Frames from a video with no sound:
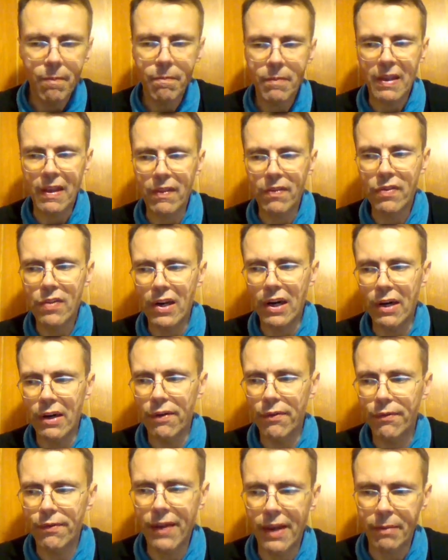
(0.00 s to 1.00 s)
entire
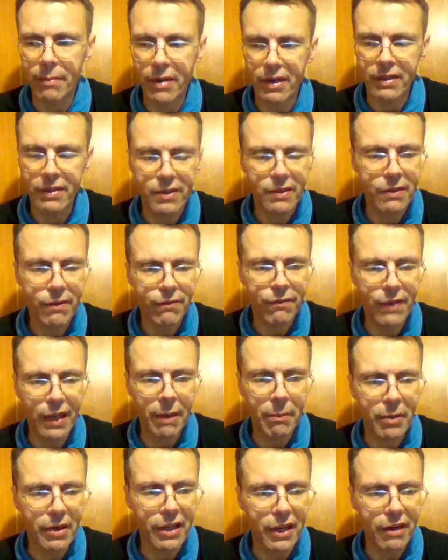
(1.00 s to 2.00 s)
families,
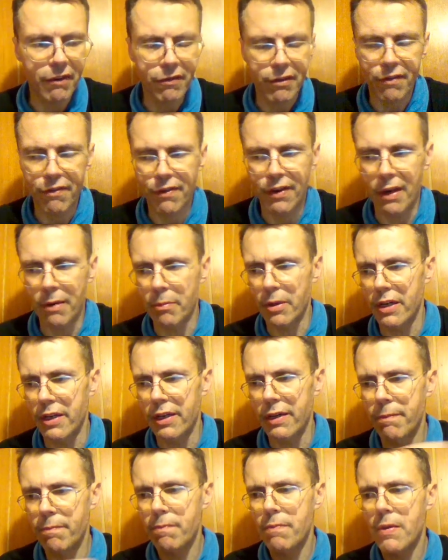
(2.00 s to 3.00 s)
family after
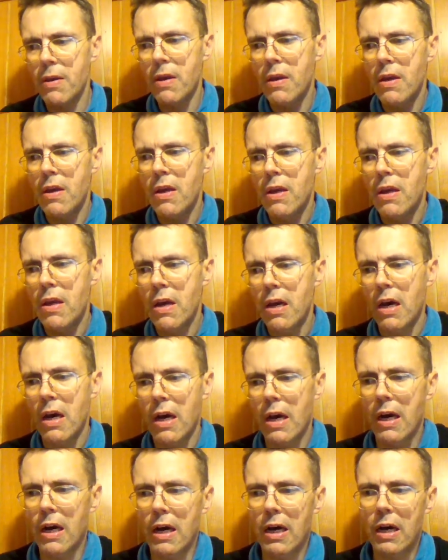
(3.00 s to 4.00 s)
family.
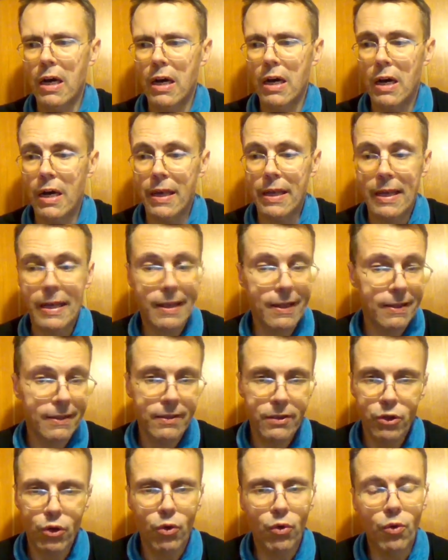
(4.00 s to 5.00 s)
Uh, and
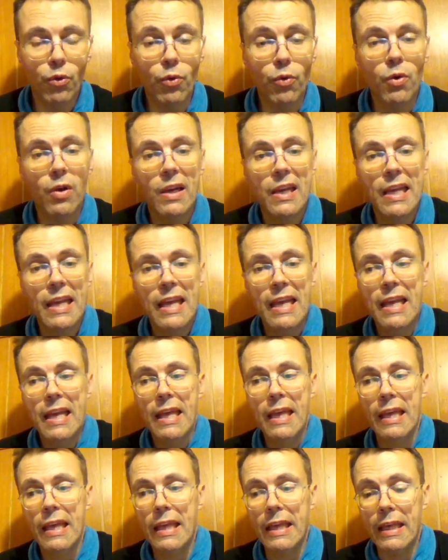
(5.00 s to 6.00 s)
so,
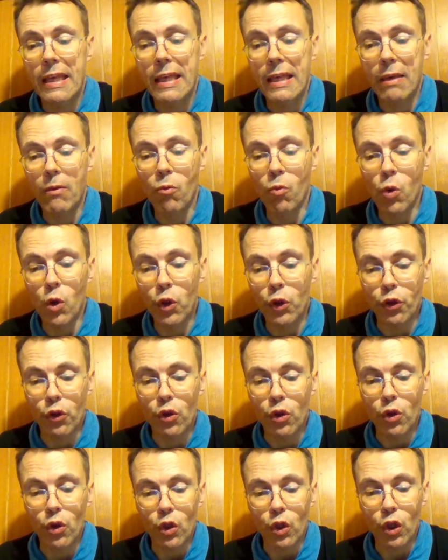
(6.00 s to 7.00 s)
uh, what
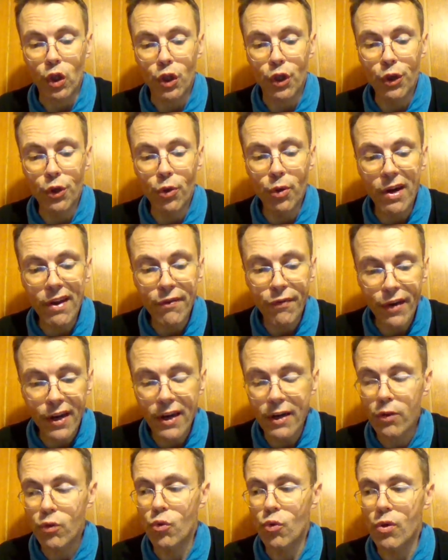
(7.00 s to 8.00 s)
you
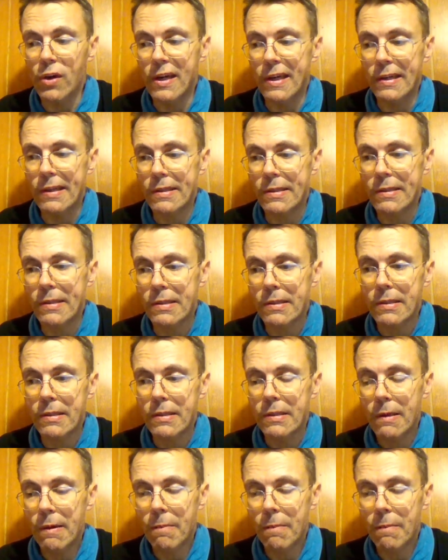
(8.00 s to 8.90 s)
refer to as